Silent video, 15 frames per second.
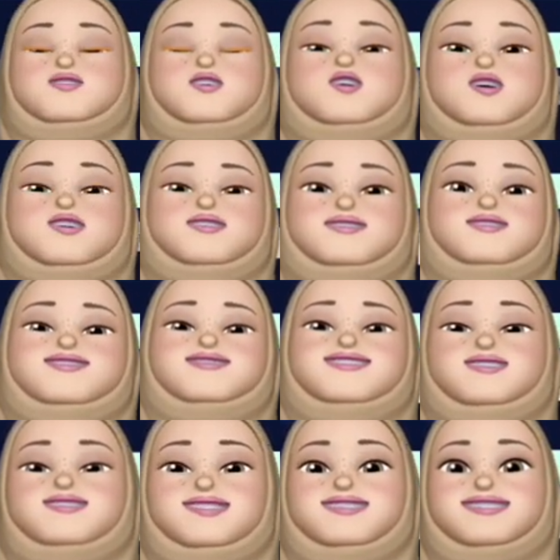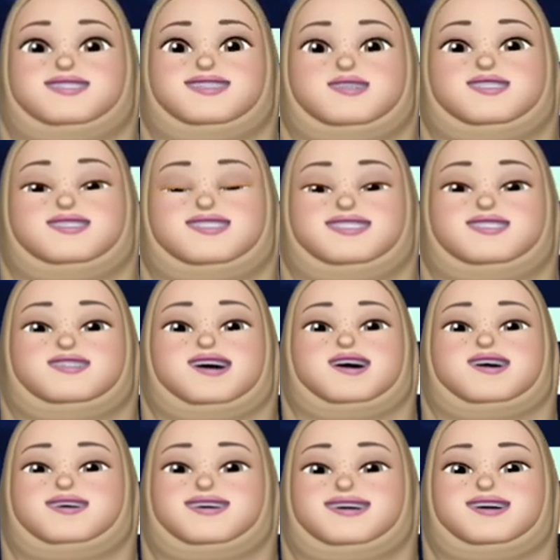And all the
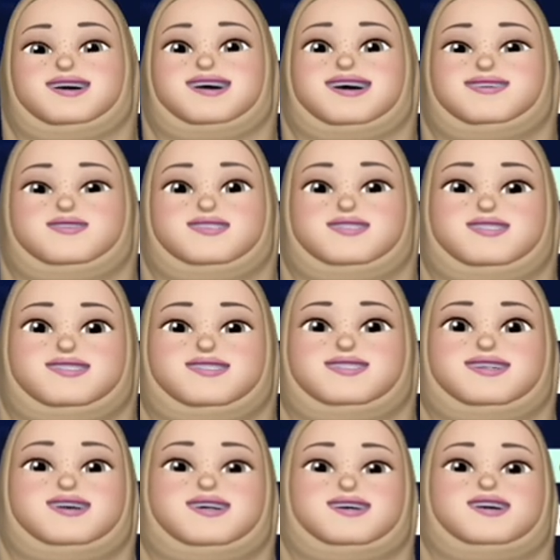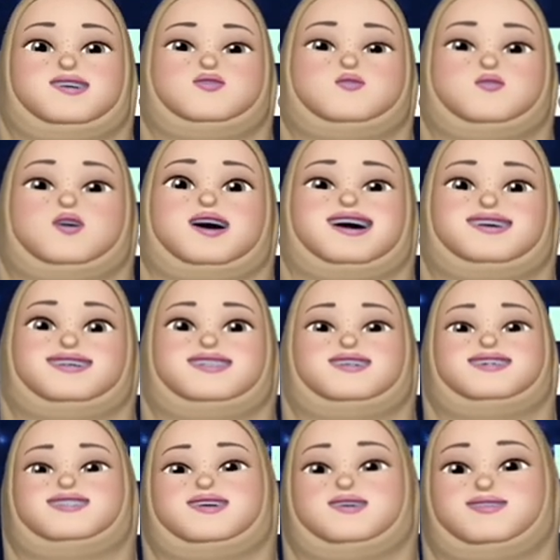vertices are connected in
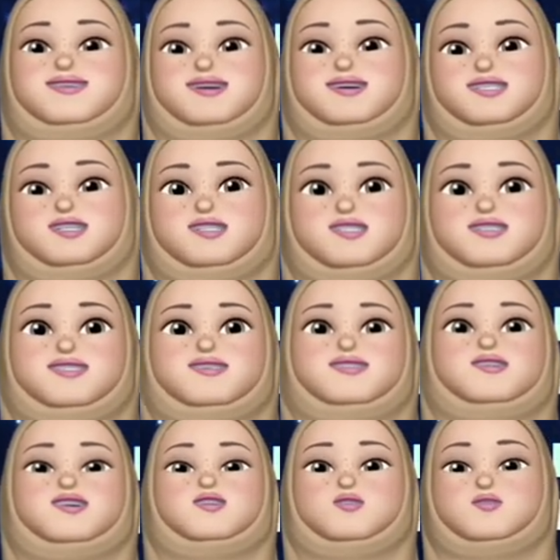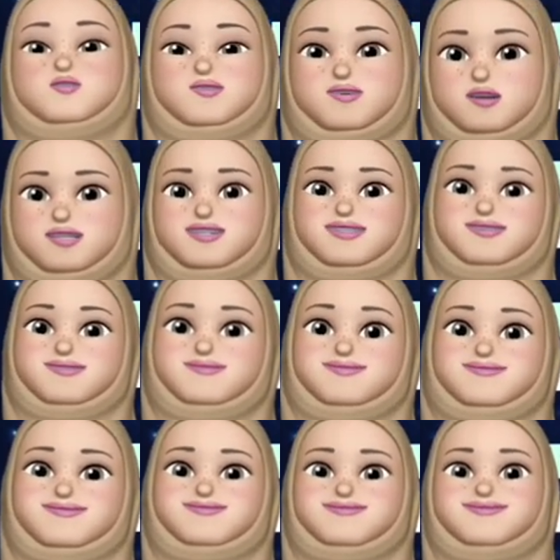one direction
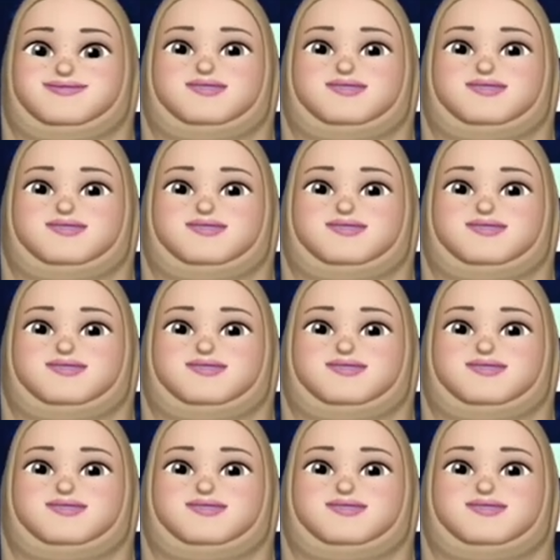only.